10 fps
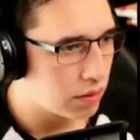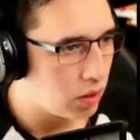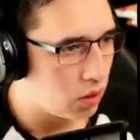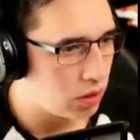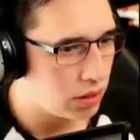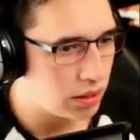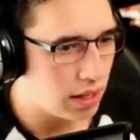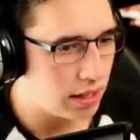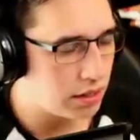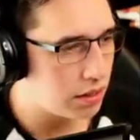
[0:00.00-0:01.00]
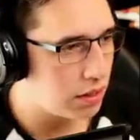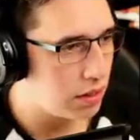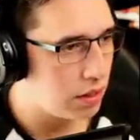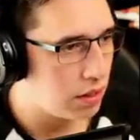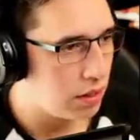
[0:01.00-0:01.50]
Hornet's Nest.
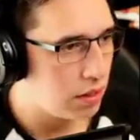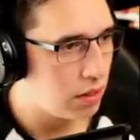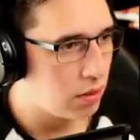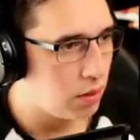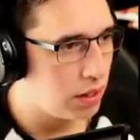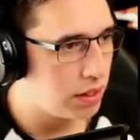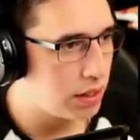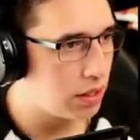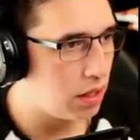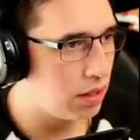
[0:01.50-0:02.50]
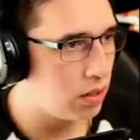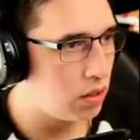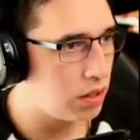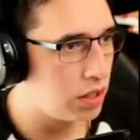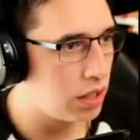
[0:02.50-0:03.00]
Why is this called a
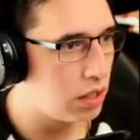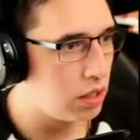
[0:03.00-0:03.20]
Hornet's Nest?